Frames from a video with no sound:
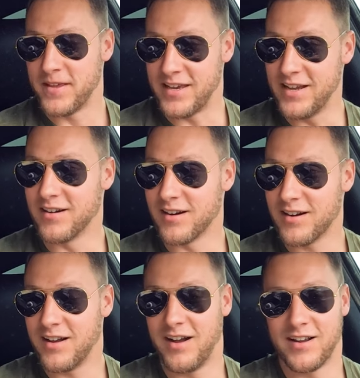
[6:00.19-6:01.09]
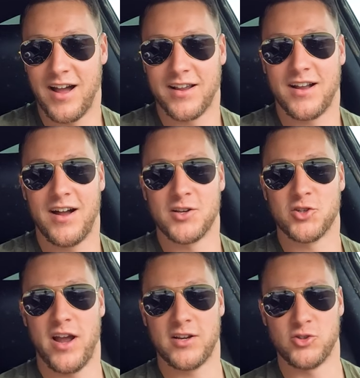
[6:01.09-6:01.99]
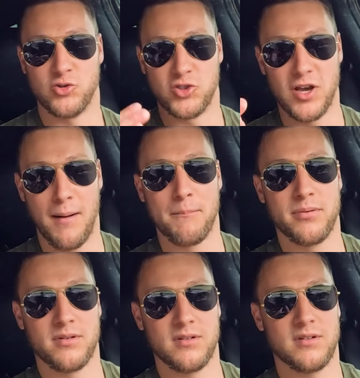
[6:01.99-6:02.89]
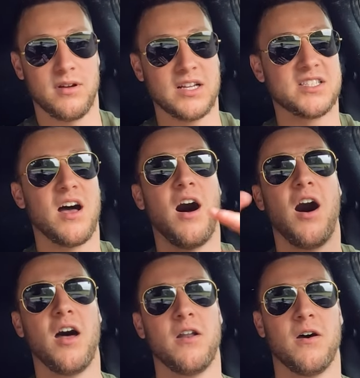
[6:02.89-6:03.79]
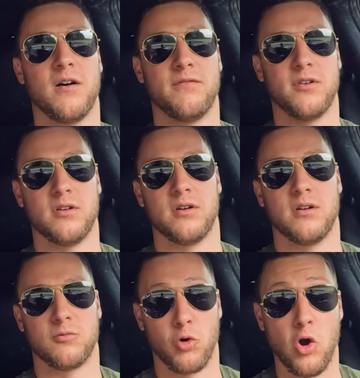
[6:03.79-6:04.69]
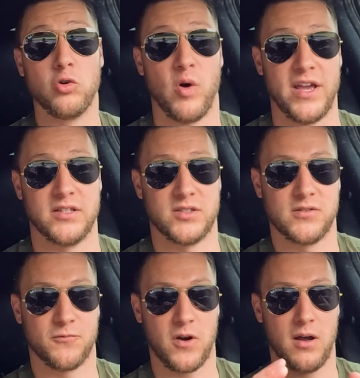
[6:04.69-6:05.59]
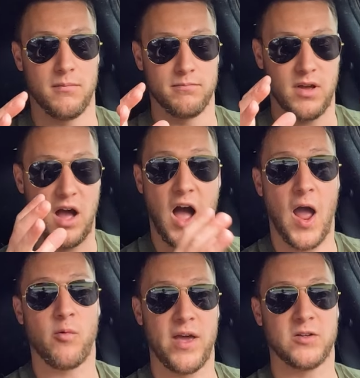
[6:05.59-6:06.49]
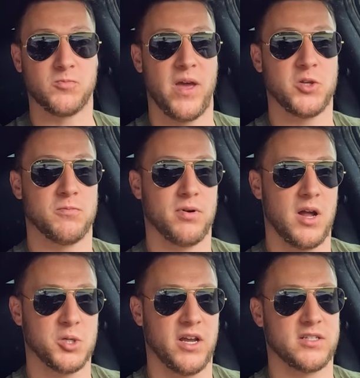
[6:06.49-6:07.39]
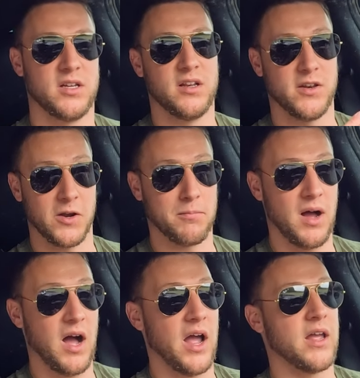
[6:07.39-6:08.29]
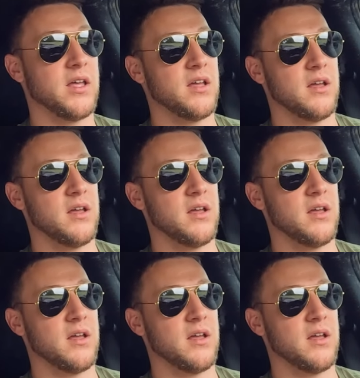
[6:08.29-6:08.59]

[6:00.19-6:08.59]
here uh, got a contract to dump a ton of road waste from a highway expansion project nearby